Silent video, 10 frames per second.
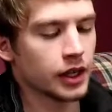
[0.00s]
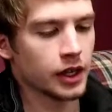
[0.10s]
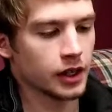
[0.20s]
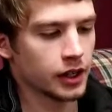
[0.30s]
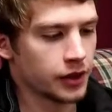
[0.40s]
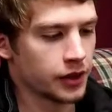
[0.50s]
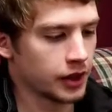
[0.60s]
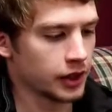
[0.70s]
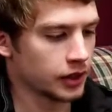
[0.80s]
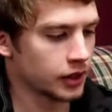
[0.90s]
Yeah, and I
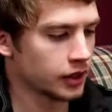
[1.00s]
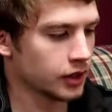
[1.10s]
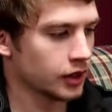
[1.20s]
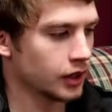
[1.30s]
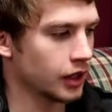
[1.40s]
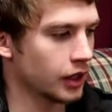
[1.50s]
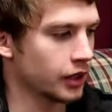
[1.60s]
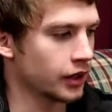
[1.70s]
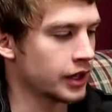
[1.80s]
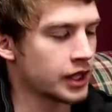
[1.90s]
think
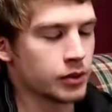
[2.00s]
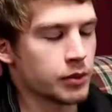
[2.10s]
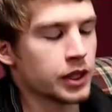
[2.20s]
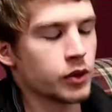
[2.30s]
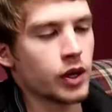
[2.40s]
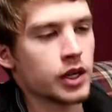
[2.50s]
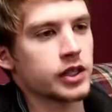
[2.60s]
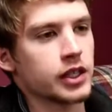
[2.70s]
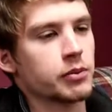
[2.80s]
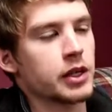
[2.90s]
uh, that that's a big
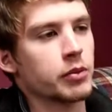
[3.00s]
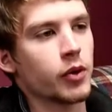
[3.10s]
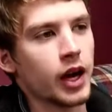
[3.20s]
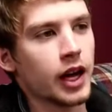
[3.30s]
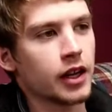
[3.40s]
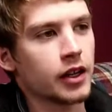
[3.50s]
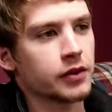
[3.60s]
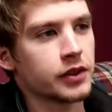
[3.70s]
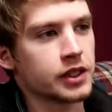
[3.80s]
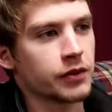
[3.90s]
question that people
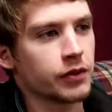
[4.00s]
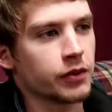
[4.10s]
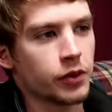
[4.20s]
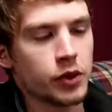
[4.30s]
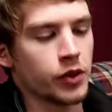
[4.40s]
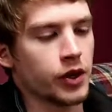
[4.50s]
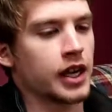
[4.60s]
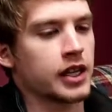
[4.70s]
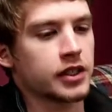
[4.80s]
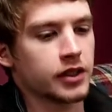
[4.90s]
have is if you were to
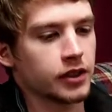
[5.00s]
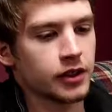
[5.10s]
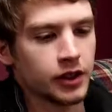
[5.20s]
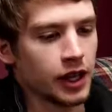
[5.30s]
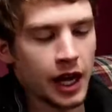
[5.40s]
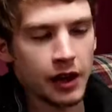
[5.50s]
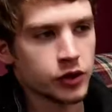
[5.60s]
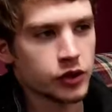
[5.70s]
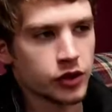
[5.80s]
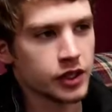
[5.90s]
ask the
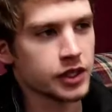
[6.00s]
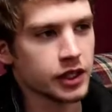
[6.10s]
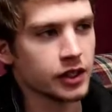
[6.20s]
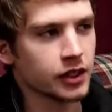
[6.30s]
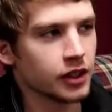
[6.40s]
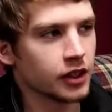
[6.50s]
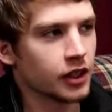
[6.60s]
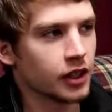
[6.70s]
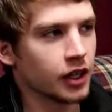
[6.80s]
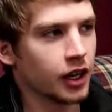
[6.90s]
average Christian,
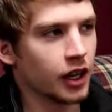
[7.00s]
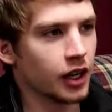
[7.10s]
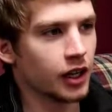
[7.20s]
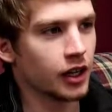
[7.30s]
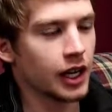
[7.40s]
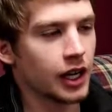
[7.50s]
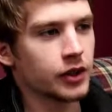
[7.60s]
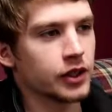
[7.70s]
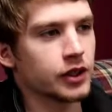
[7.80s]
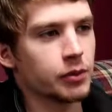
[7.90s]
uh,
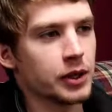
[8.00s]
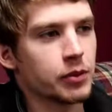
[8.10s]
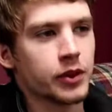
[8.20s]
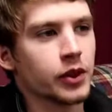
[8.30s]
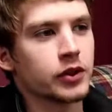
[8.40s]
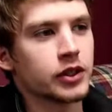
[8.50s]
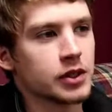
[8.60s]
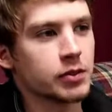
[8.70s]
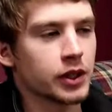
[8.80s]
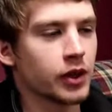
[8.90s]
how did the people in the Old
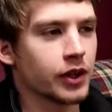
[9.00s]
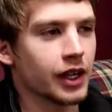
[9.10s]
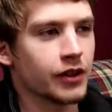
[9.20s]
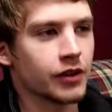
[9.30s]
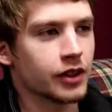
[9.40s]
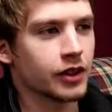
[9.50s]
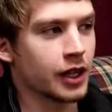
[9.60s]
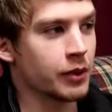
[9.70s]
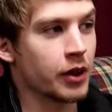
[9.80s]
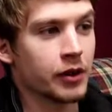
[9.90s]
Testament go to heaven?
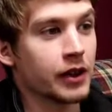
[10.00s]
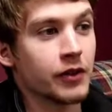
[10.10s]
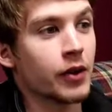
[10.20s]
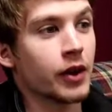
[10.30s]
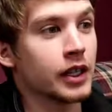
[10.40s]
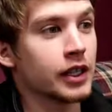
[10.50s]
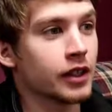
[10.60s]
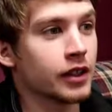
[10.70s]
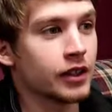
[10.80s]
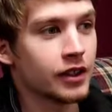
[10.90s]
They probably have no
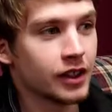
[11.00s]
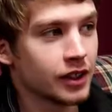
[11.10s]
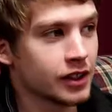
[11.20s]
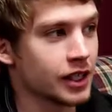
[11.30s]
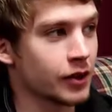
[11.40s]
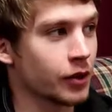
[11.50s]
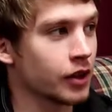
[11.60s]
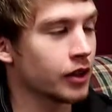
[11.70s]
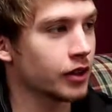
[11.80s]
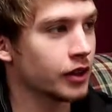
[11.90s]
idea. They'd say,
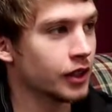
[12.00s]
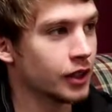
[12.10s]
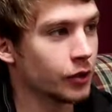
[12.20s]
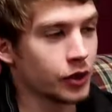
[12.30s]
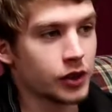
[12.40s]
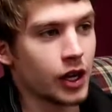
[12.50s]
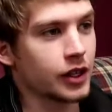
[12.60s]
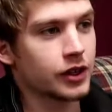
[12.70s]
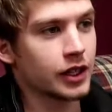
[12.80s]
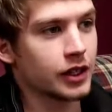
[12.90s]
well, we're
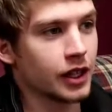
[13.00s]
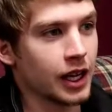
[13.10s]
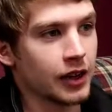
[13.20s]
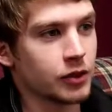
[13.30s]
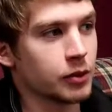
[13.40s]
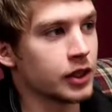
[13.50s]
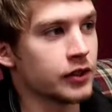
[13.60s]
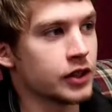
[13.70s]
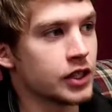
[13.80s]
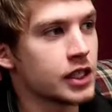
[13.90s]
taught that they have to
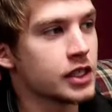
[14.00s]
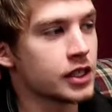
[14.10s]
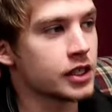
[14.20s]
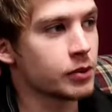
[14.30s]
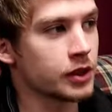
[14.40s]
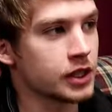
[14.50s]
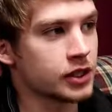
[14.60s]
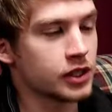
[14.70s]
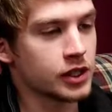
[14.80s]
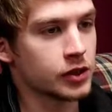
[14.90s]
believe in Jesus, but
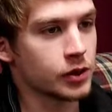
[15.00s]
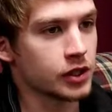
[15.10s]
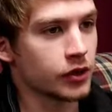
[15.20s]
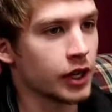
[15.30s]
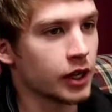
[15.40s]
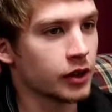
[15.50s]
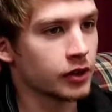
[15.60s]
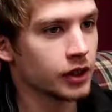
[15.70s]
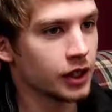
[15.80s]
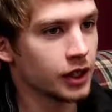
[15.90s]
since Jesus wasn't
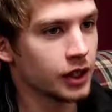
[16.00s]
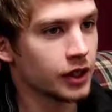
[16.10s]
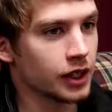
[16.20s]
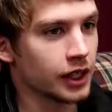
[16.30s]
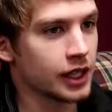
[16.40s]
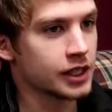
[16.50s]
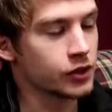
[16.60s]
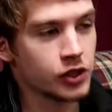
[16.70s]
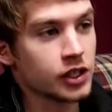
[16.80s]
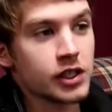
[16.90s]
around, then I guess
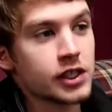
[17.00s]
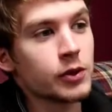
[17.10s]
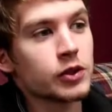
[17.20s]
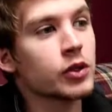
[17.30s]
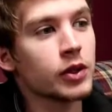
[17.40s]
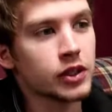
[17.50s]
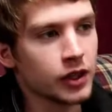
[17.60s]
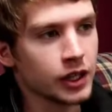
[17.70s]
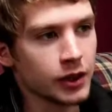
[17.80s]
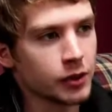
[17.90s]
it's just because they were
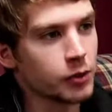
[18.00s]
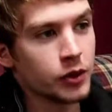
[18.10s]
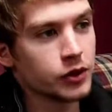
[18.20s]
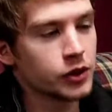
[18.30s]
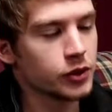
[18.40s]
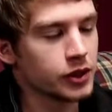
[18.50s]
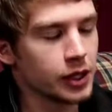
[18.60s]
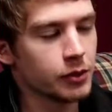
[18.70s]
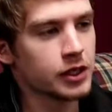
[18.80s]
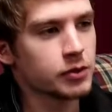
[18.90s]
Jewish, right? They were born Jewish.
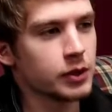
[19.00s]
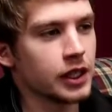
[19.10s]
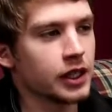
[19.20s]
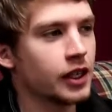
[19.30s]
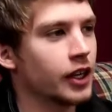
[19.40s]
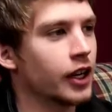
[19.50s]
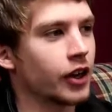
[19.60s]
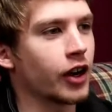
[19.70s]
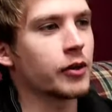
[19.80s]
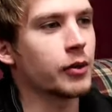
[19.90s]
That must be
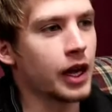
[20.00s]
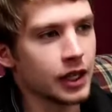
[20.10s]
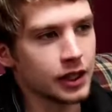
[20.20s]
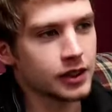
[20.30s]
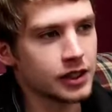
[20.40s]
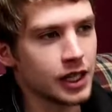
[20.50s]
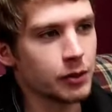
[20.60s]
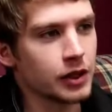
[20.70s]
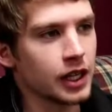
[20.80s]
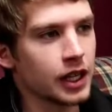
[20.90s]
an automatic
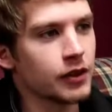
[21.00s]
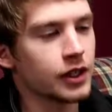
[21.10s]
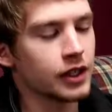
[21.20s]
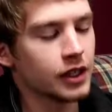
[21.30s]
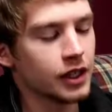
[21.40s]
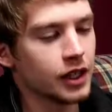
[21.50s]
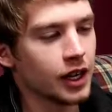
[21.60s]
step into heaven.